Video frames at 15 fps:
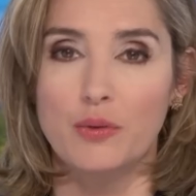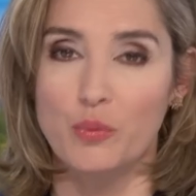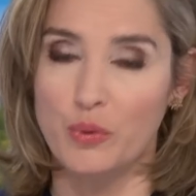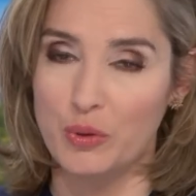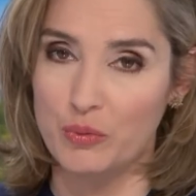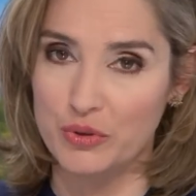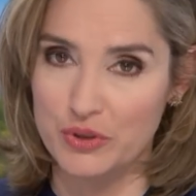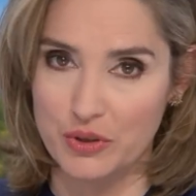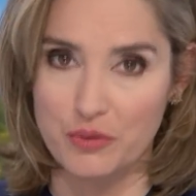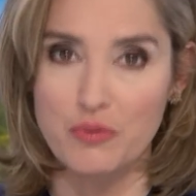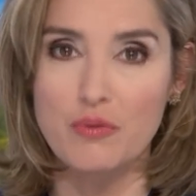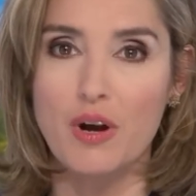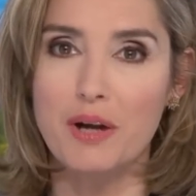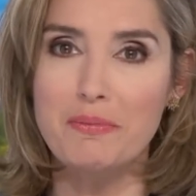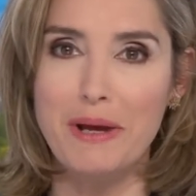We will
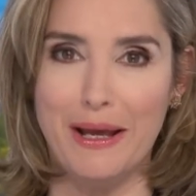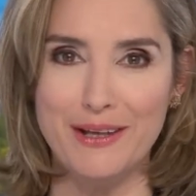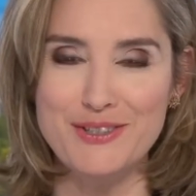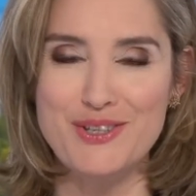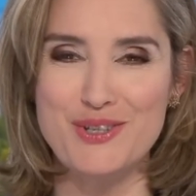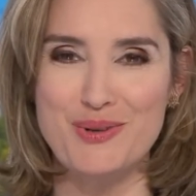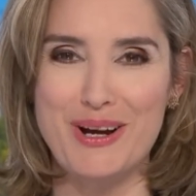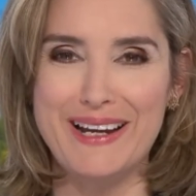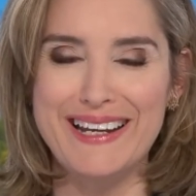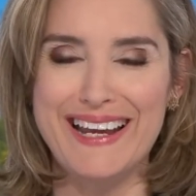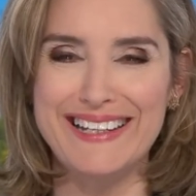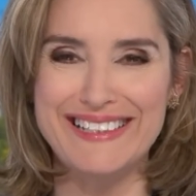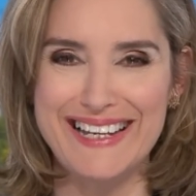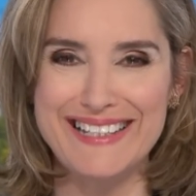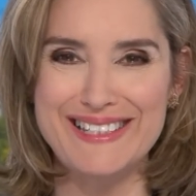do our best to try
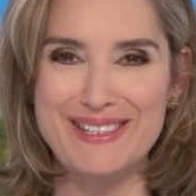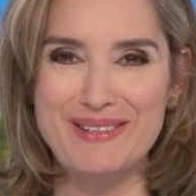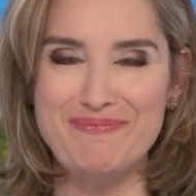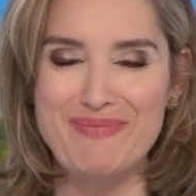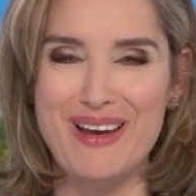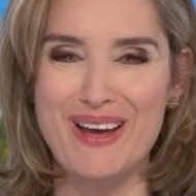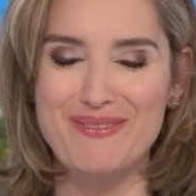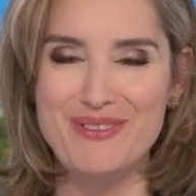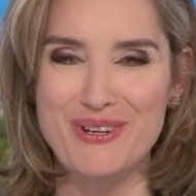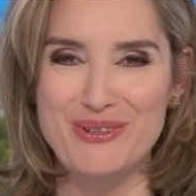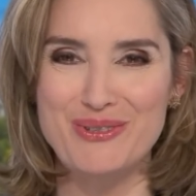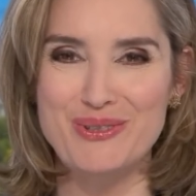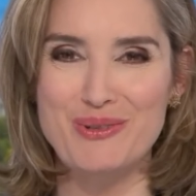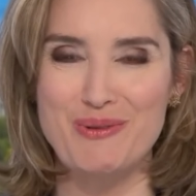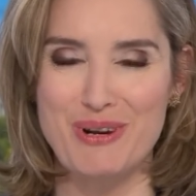and get some of
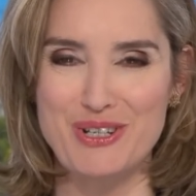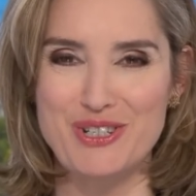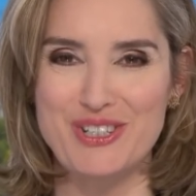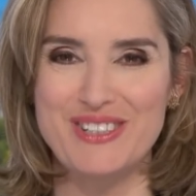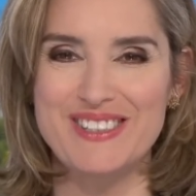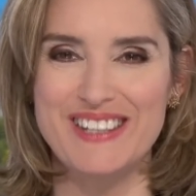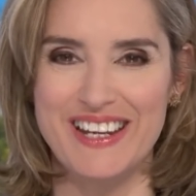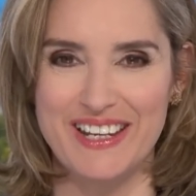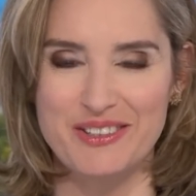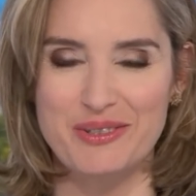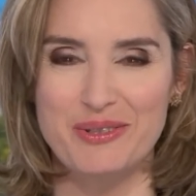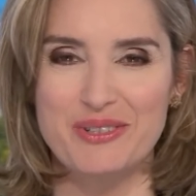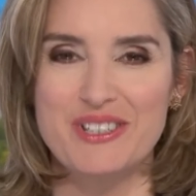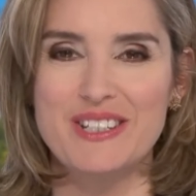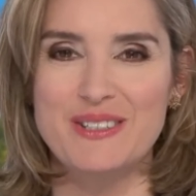those questions
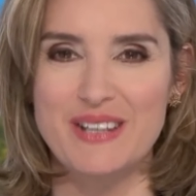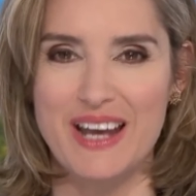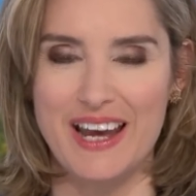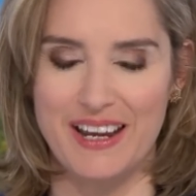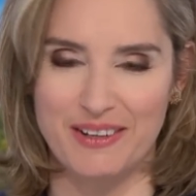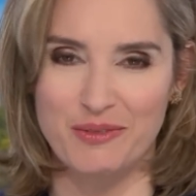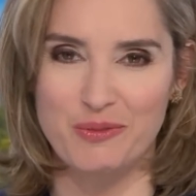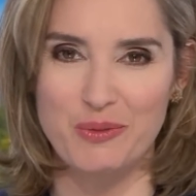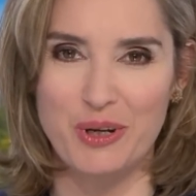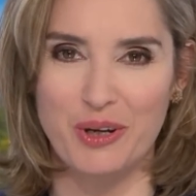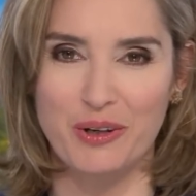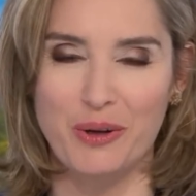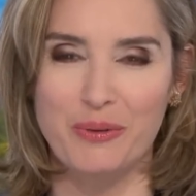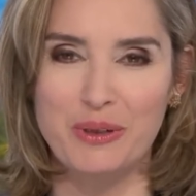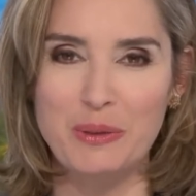answered today. We are
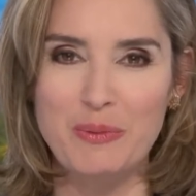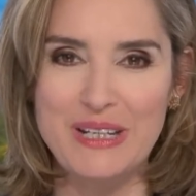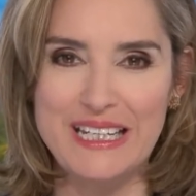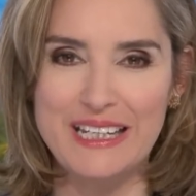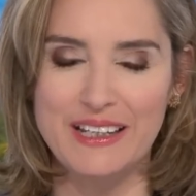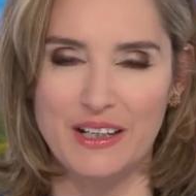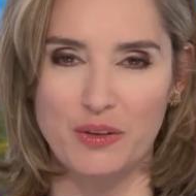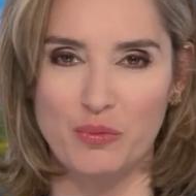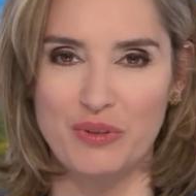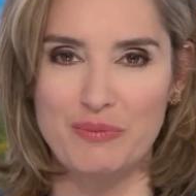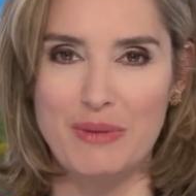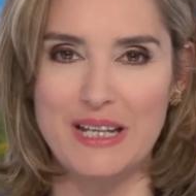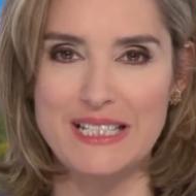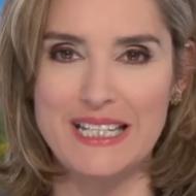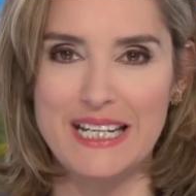going to begin with
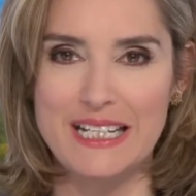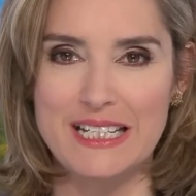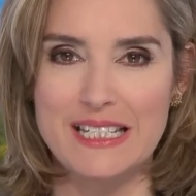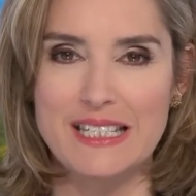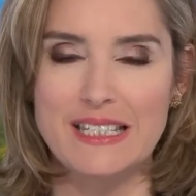Montana's